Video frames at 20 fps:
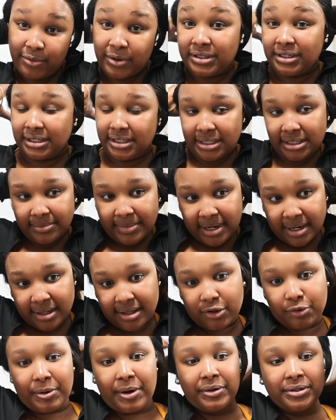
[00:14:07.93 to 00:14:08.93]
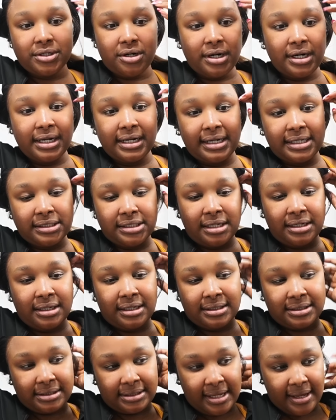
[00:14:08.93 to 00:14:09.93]
want to clean the bathroom, I want to organize under
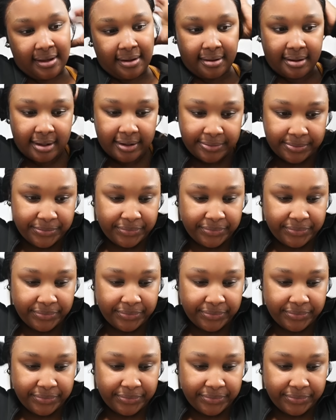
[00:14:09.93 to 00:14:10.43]
the sink,